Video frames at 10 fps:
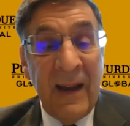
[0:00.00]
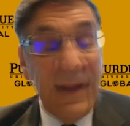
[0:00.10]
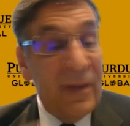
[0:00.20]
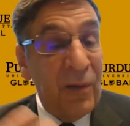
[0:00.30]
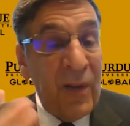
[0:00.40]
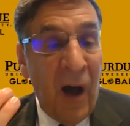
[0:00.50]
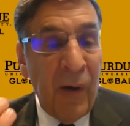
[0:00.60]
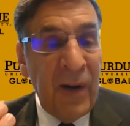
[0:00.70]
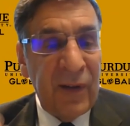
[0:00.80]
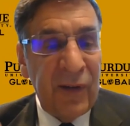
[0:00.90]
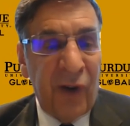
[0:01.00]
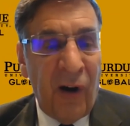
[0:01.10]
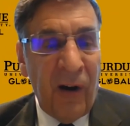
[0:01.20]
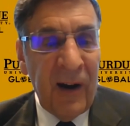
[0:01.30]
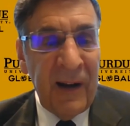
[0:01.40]
there's always a
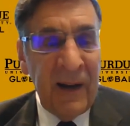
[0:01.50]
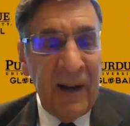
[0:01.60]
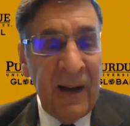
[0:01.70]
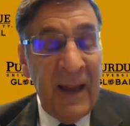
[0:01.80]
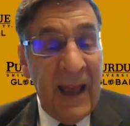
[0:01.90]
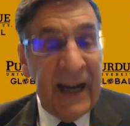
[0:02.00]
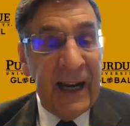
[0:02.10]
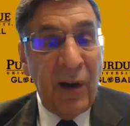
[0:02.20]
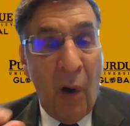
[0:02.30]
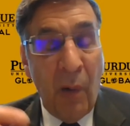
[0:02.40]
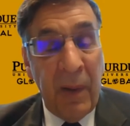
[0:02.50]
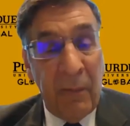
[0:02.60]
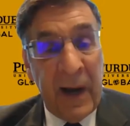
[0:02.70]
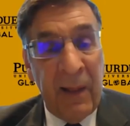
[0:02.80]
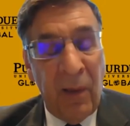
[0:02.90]
jargon. And I know
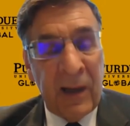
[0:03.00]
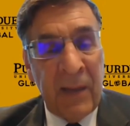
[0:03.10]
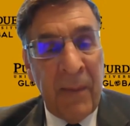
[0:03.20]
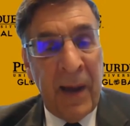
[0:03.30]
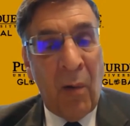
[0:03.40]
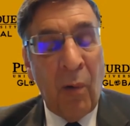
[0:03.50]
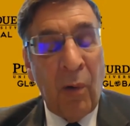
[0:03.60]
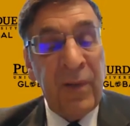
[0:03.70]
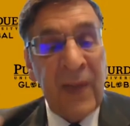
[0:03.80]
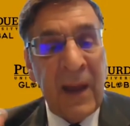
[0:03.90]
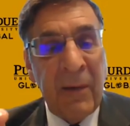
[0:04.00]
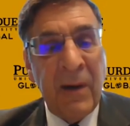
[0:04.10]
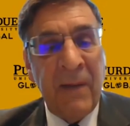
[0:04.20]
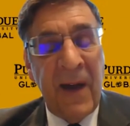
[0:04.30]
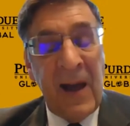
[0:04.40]
when I looked at my courses, I would
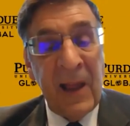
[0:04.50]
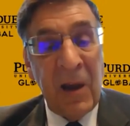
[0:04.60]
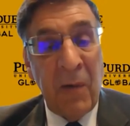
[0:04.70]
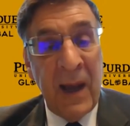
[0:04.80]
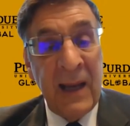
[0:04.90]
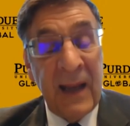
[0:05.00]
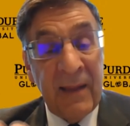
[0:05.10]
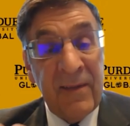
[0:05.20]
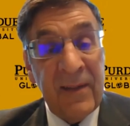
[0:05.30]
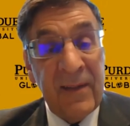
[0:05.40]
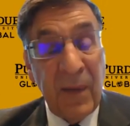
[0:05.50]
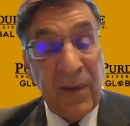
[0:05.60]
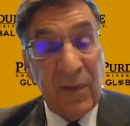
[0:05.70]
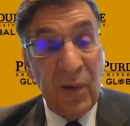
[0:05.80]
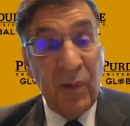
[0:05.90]
evaluate, and some of the
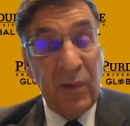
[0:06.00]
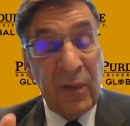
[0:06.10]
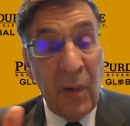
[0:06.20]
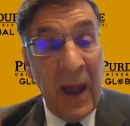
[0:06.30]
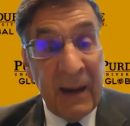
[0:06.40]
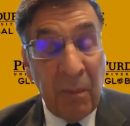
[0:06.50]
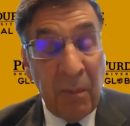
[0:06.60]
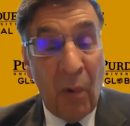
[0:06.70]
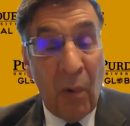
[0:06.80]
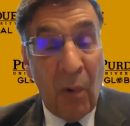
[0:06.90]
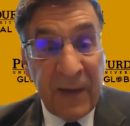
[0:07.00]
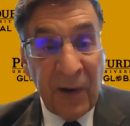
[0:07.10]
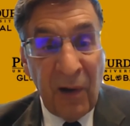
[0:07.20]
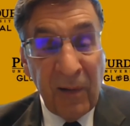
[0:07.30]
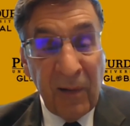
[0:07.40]
students who had more
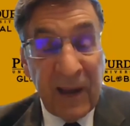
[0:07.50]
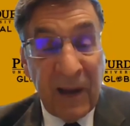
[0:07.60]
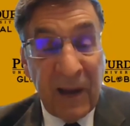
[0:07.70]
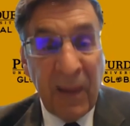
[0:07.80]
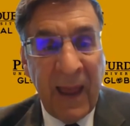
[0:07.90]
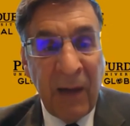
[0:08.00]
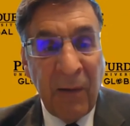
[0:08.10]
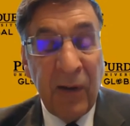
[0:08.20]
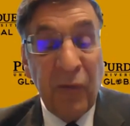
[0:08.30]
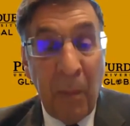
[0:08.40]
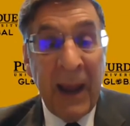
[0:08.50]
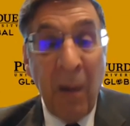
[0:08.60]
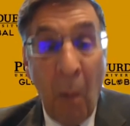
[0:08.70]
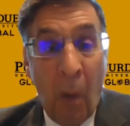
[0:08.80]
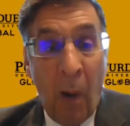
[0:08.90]
difficulty with language
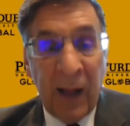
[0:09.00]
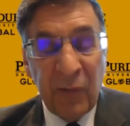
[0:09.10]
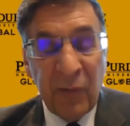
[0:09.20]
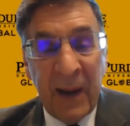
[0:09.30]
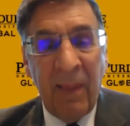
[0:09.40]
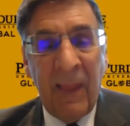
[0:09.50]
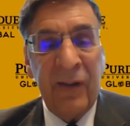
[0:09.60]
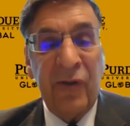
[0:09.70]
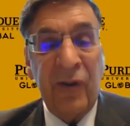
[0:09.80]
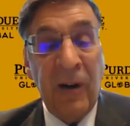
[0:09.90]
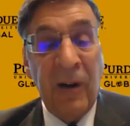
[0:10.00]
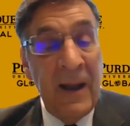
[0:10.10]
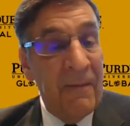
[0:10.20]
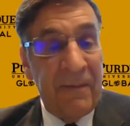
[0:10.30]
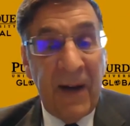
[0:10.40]
might watch my lecture
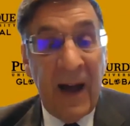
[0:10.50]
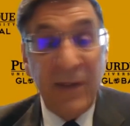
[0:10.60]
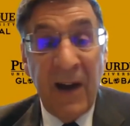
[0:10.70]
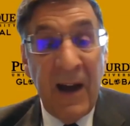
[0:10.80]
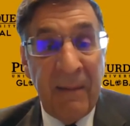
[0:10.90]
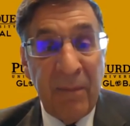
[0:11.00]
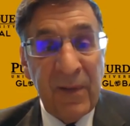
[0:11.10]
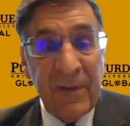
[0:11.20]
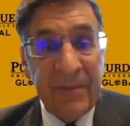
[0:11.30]
5 times.